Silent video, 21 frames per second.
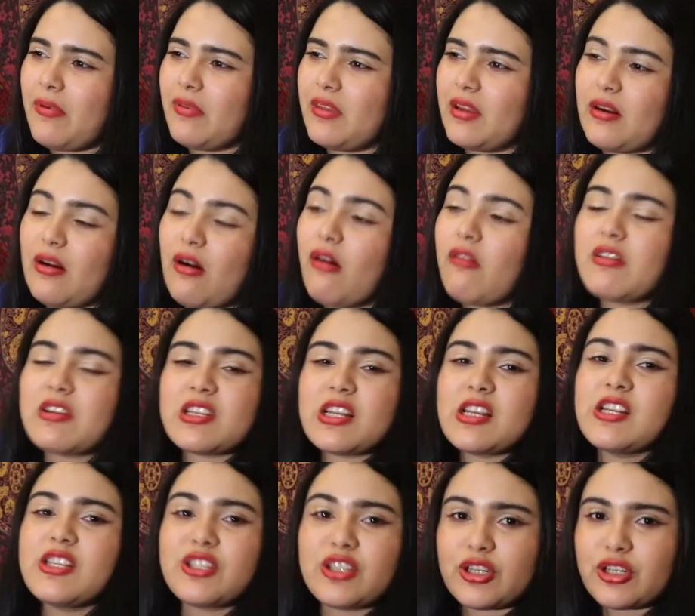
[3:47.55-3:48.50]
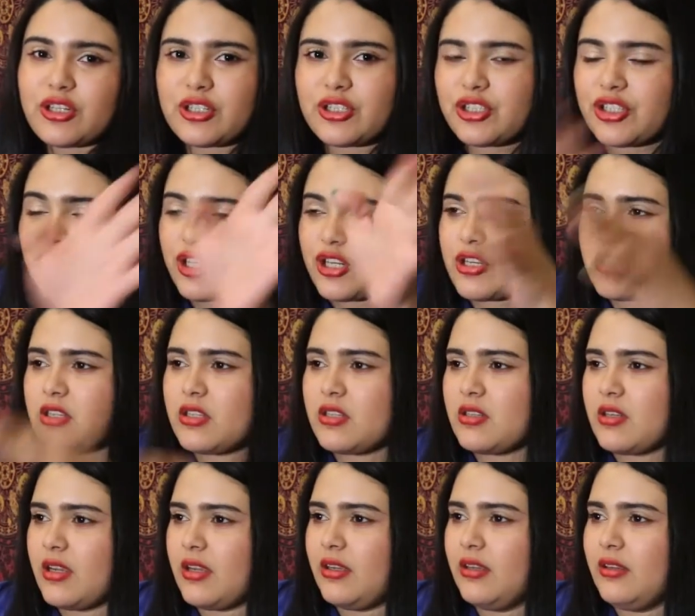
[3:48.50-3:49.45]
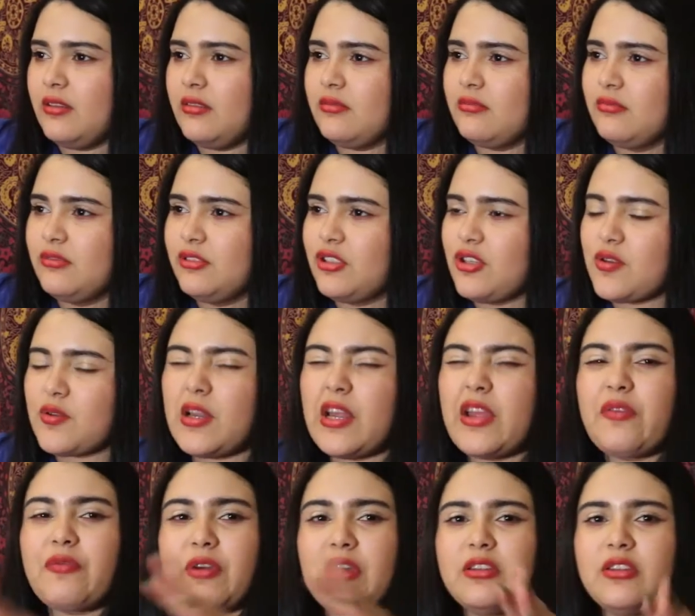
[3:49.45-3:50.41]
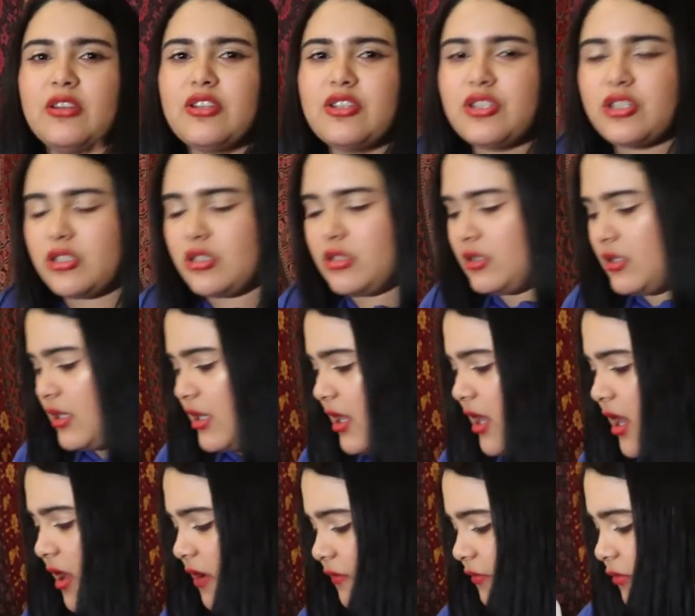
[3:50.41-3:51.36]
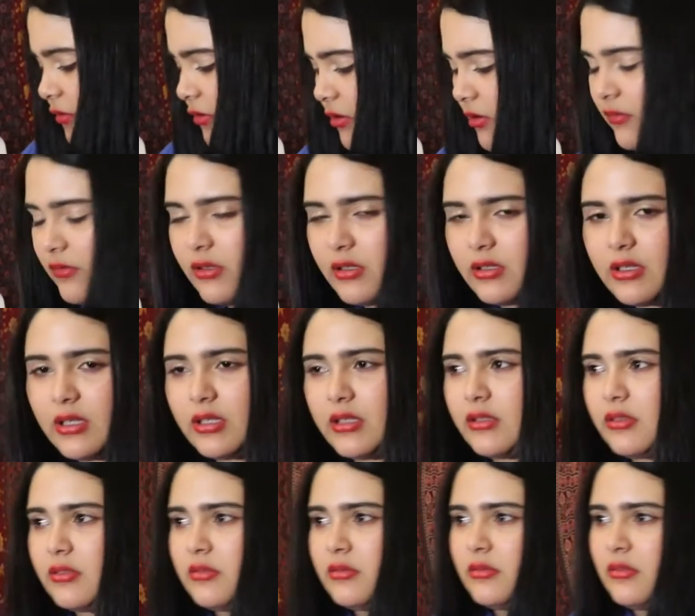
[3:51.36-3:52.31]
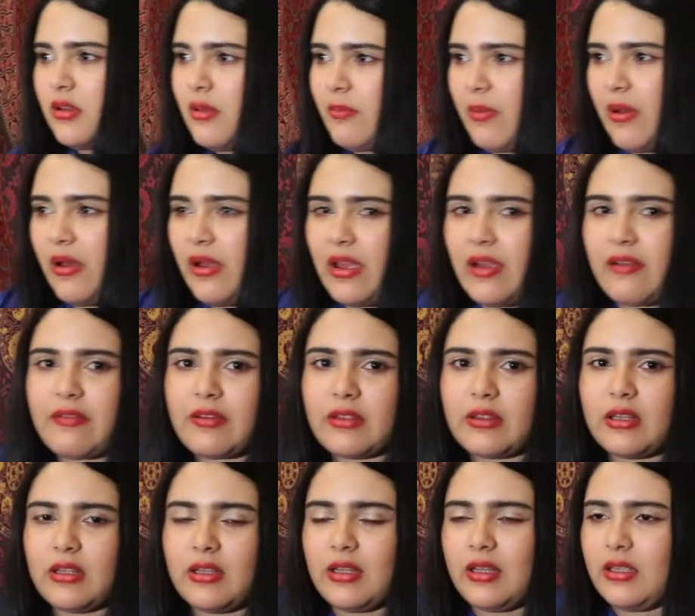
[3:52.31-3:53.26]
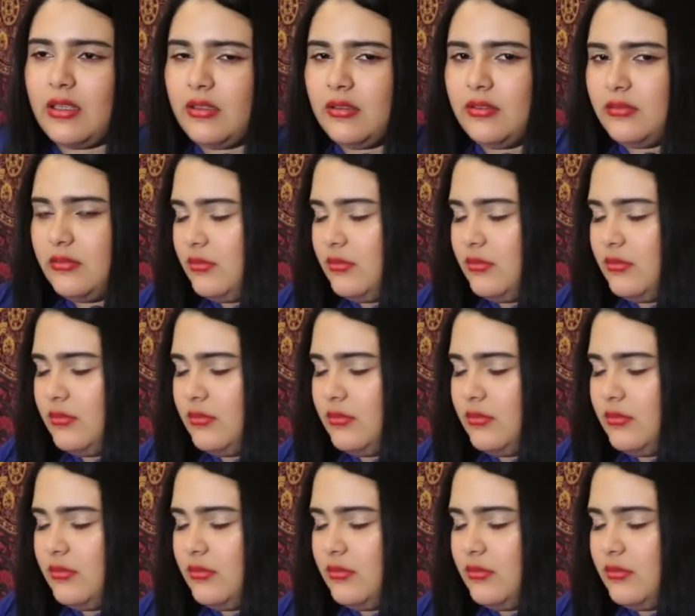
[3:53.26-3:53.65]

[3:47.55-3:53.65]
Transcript: But they're oversized shirts. Like, just like random shirts that I have all over. About everything, like